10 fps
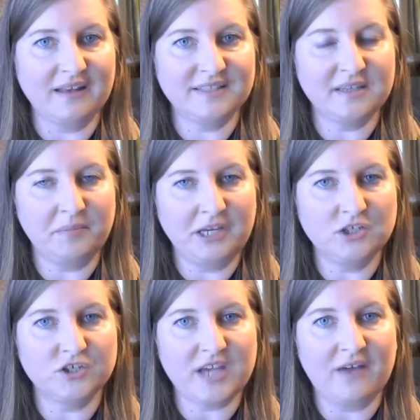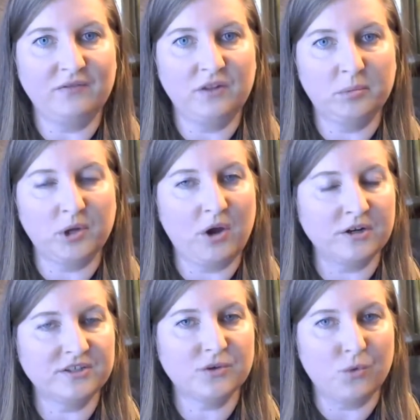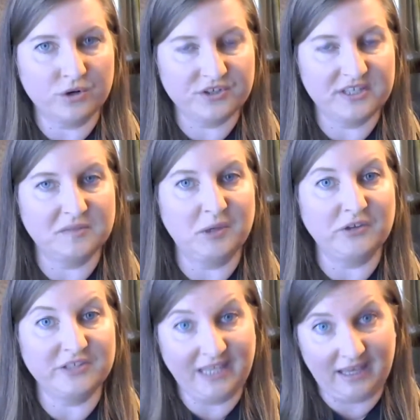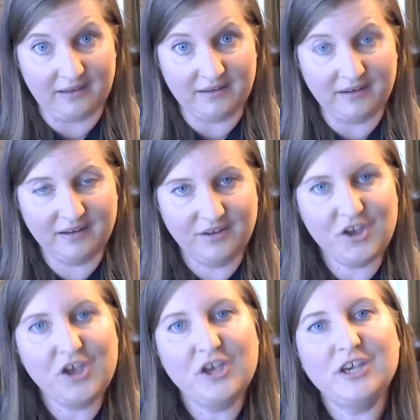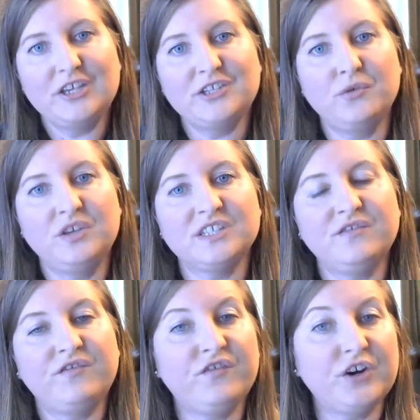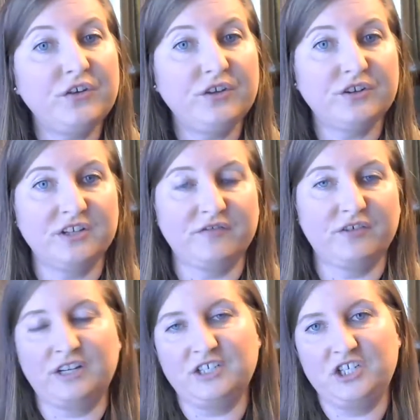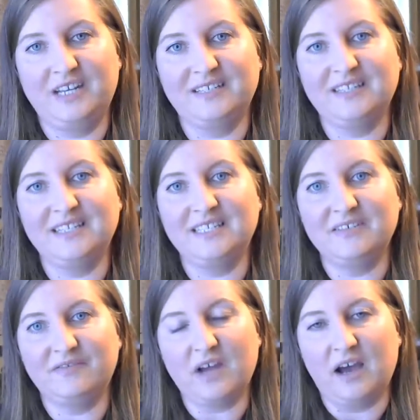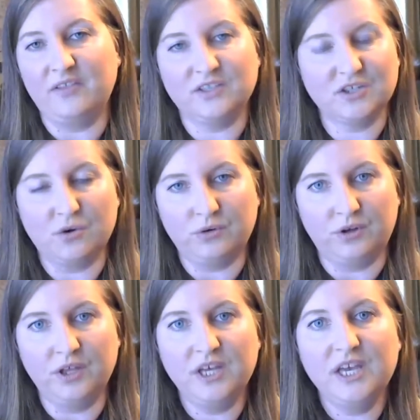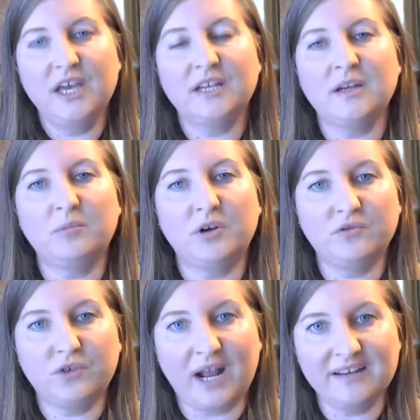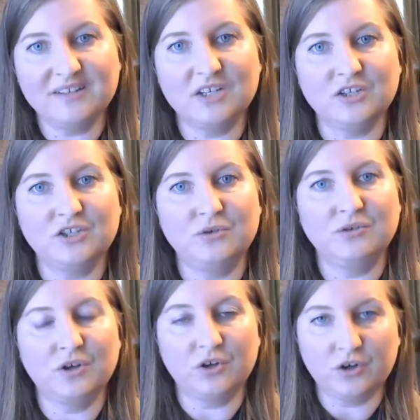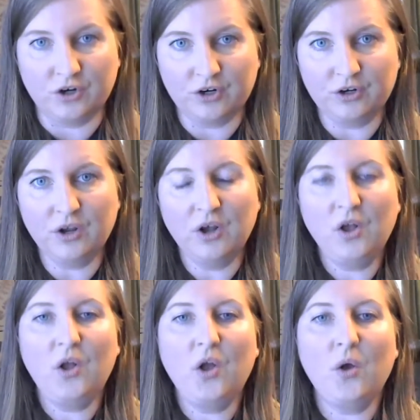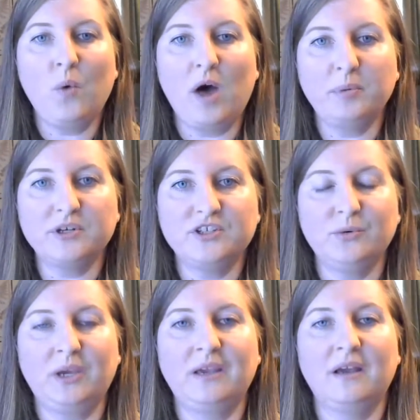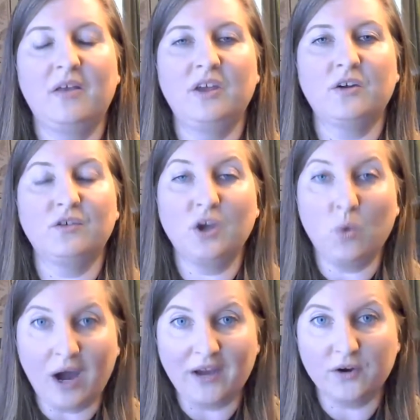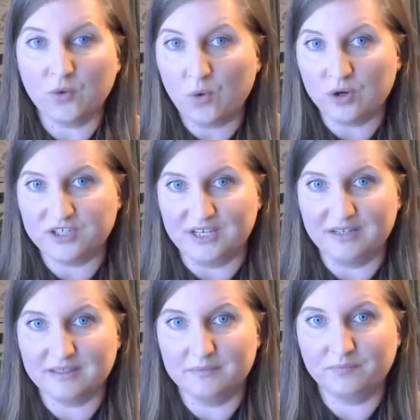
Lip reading: some majors have liberal arts courses built in. So this further differentiates the total number of credits a student could earn while pursuing their required courses.